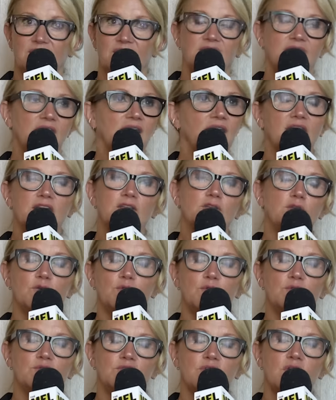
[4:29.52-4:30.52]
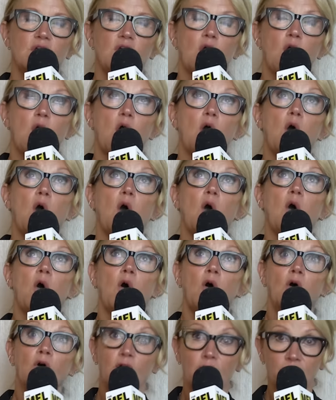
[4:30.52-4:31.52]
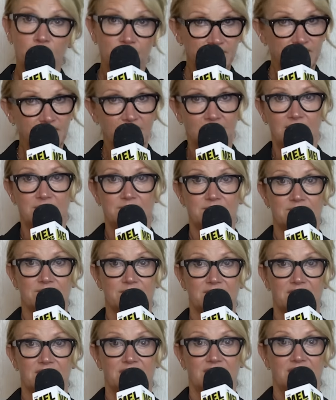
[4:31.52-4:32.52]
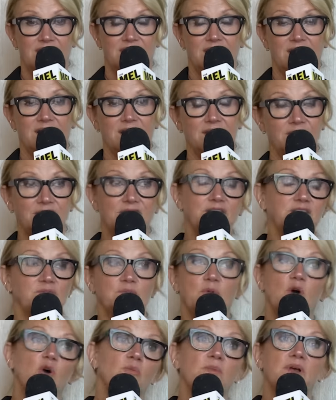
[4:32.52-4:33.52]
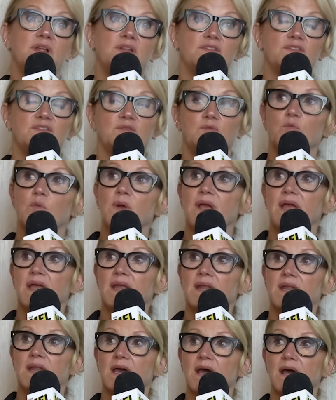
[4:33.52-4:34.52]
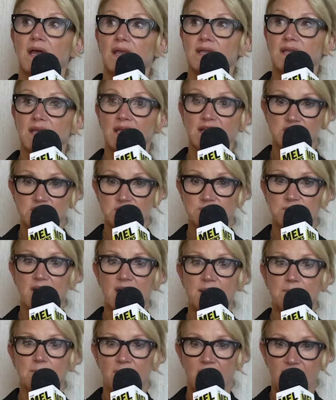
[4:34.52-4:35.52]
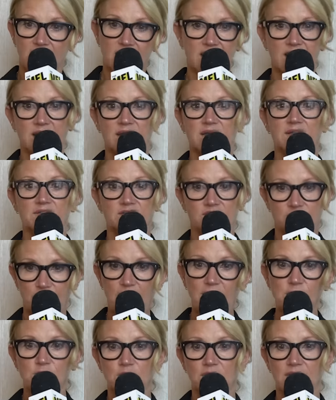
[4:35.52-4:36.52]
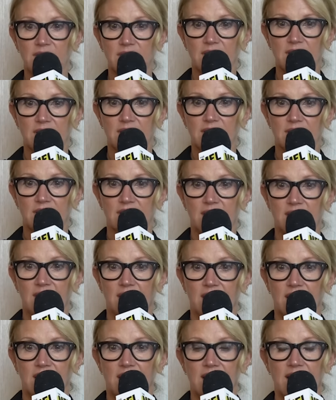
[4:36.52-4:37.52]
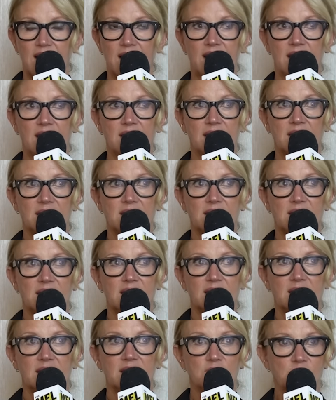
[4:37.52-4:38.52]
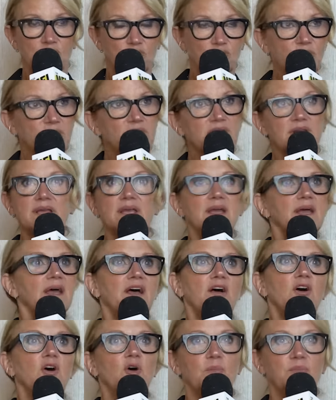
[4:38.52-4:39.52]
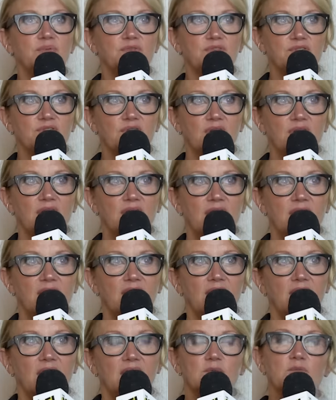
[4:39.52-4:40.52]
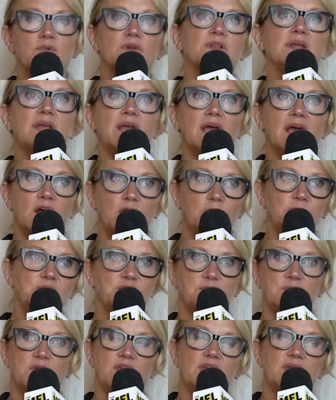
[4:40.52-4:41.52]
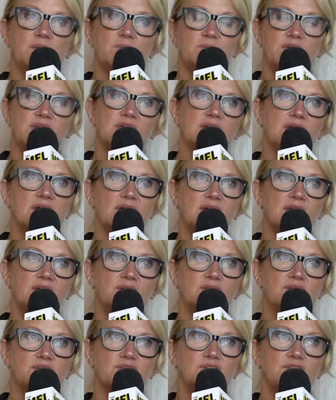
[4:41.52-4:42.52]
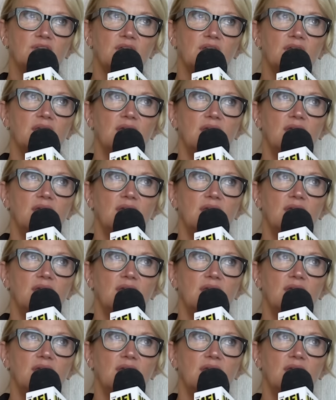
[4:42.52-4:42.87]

that I use all the time in these moments when I catch my mind spiraling. And it really helps. And it really helps me because